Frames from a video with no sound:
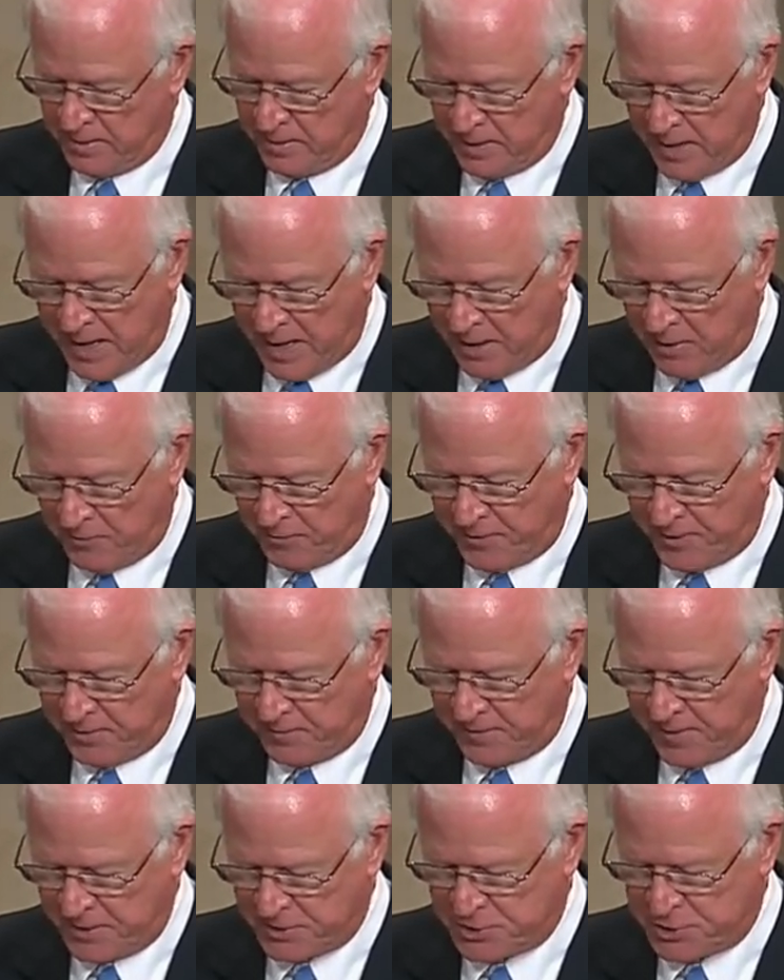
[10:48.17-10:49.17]
Now, I don't
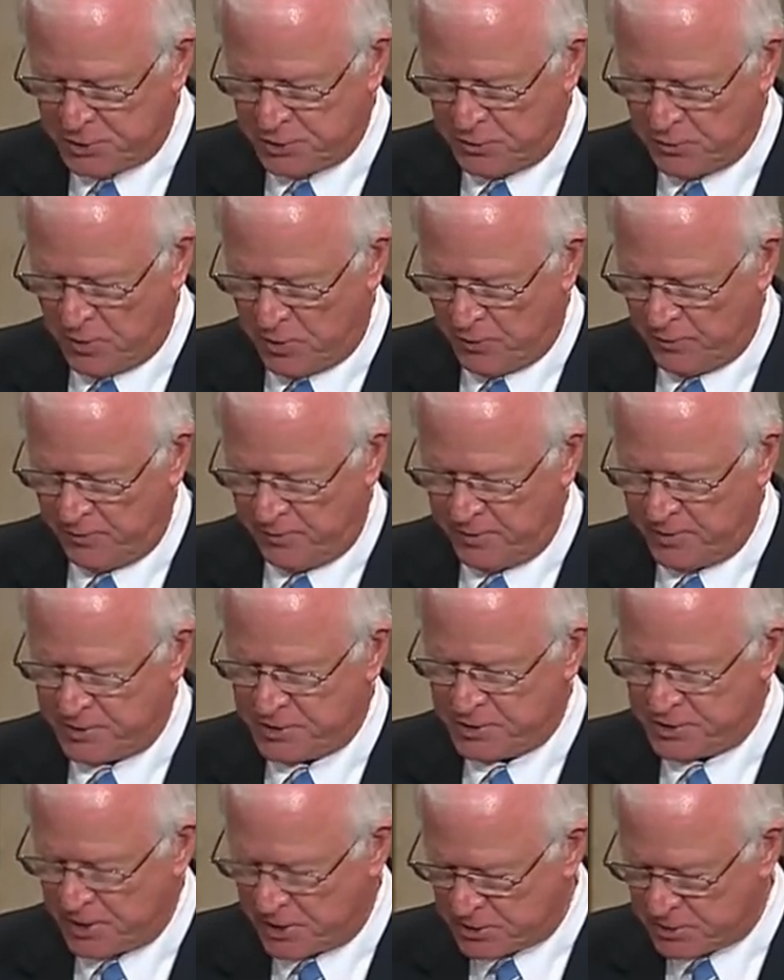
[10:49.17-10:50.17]
think that's too onerous.
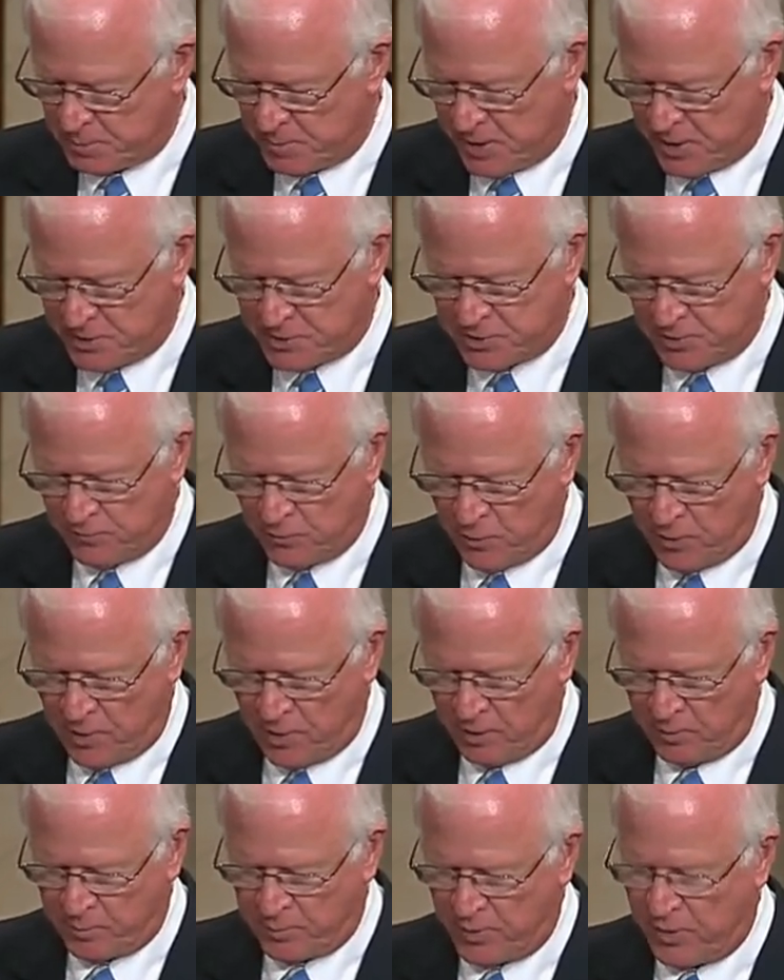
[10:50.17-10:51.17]
6 months of
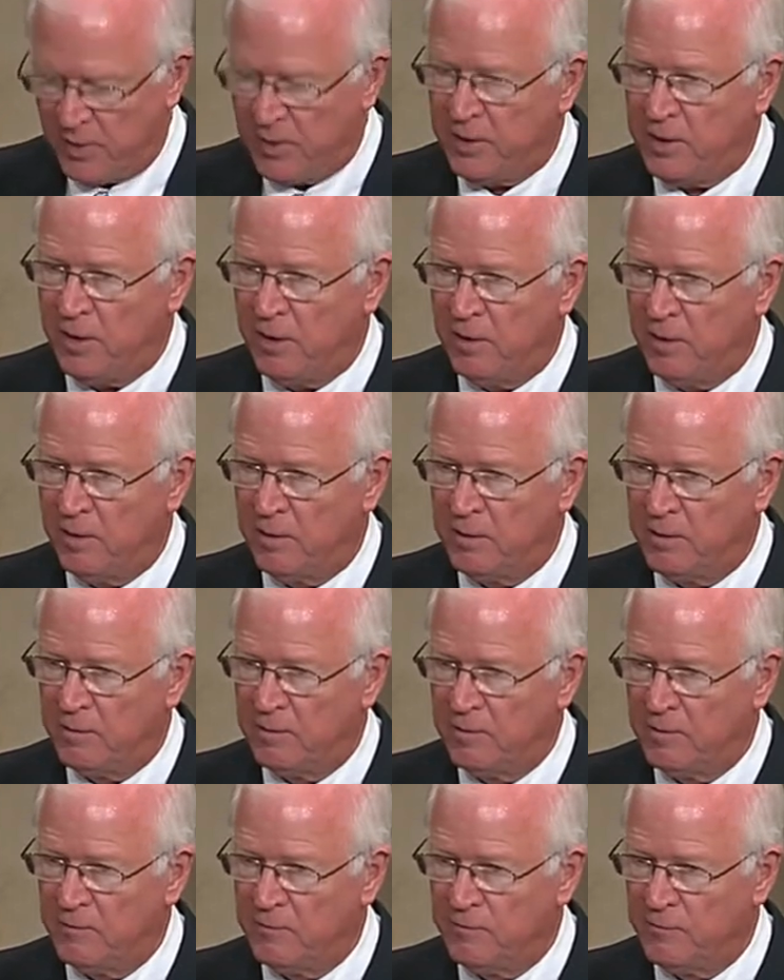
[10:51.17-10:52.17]
work per year
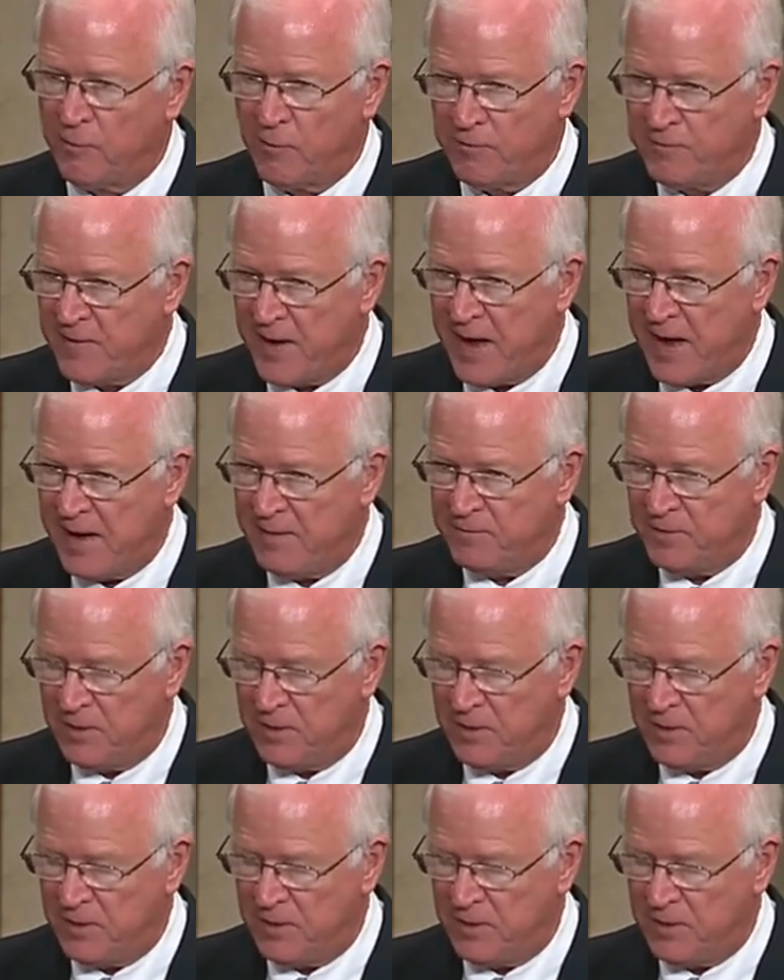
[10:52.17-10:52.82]
for 5